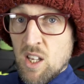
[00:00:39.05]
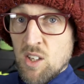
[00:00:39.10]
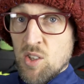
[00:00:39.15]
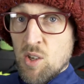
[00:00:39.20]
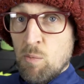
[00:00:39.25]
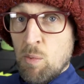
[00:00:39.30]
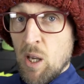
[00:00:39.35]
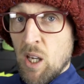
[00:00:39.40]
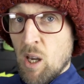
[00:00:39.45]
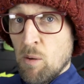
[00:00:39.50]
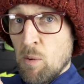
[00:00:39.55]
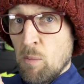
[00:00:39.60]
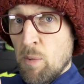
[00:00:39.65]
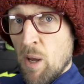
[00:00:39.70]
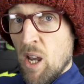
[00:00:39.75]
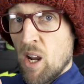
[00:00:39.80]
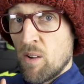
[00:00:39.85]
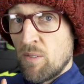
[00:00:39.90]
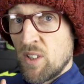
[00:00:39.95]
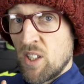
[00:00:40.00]
to pick up a
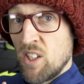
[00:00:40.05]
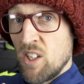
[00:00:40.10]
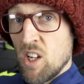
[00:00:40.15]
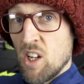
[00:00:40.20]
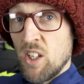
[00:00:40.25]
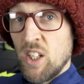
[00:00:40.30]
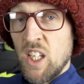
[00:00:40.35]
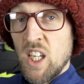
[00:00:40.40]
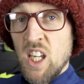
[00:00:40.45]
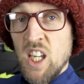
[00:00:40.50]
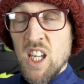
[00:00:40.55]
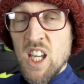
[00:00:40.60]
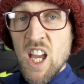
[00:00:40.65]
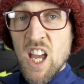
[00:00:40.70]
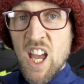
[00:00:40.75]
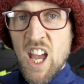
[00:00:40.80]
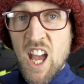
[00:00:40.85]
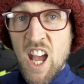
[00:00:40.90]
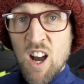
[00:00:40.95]
pair of the Nike